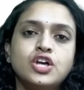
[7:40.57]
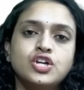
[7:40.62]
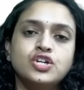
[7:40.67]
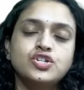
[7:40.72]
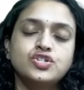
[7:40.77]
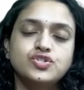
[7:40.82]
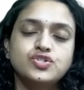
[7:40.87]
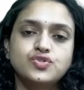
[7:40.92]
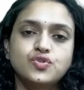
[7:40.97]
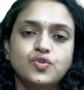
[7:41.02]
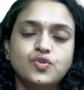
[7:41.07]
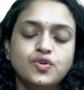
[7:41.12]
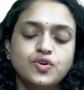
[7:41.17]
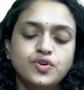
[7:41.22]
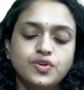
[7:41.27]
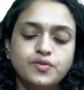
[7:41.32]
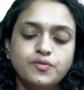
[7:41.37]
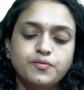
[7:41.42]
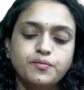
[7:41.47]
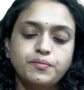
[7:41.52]
So
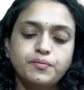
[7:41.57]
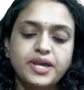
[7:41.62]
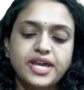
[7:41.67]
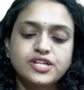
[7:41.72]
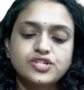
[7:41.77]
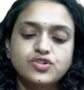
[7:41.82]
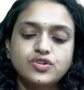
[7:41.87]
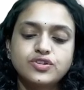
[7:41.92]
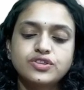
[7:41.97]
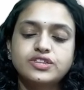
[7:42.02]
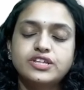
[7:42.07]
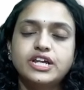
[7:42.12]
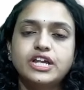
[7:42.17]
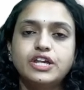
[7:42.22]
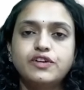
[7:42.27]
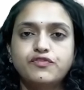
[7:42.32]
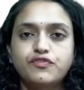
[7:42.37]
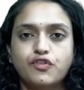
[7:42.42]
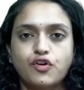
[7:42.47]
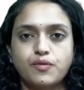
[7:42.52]
based on three
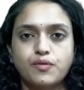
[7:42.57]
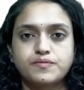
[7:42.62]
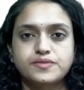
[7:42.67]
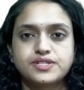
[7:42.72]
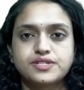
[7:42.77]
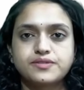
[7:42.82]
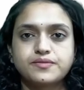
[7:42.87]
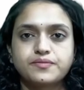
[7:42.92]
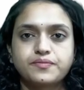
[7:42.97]
forms.